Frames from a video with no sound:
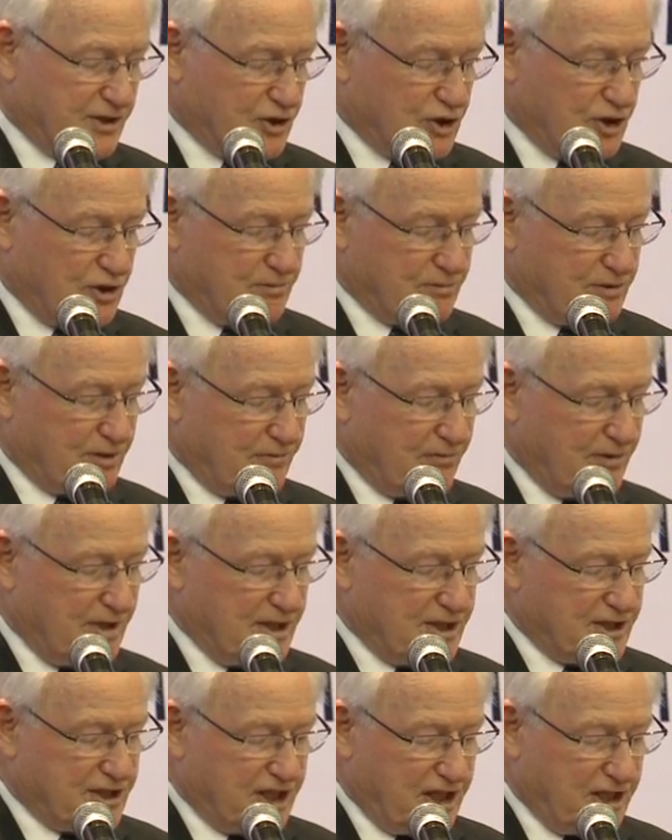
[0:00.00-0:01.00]
terms of
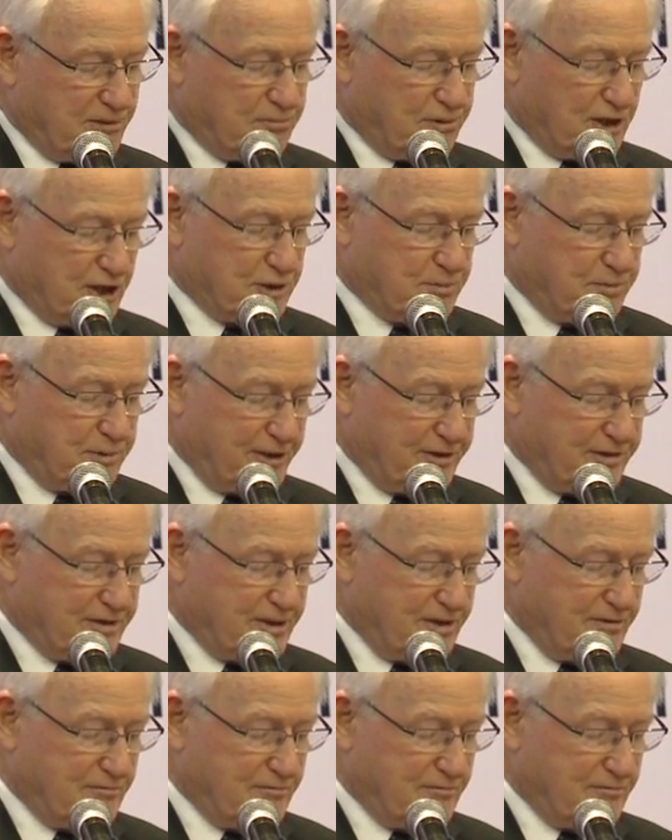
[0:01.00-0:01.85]
shared prosperity,